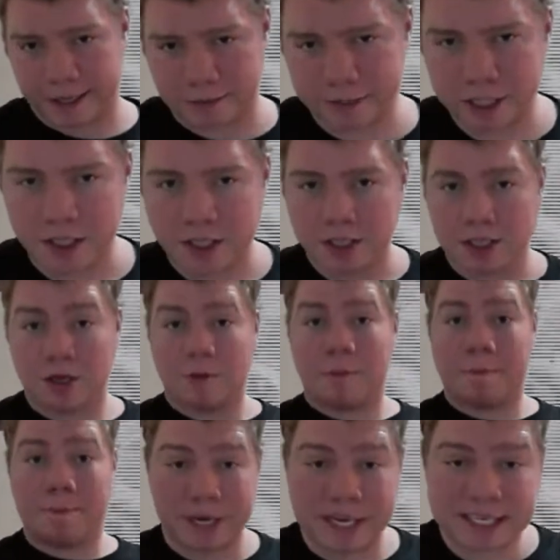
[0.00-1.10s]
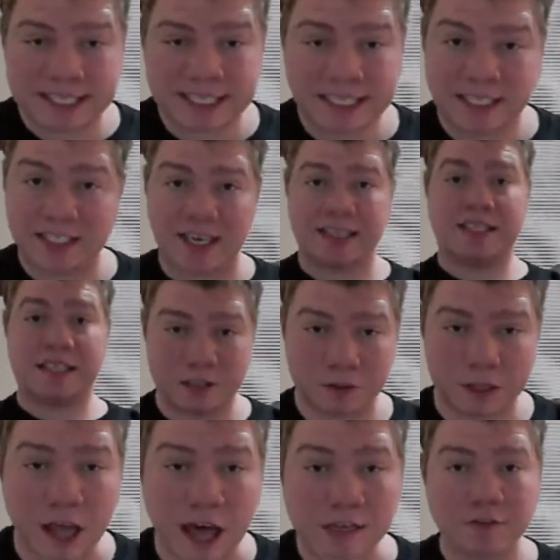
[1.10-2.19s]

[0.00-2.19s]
but I decided to do a live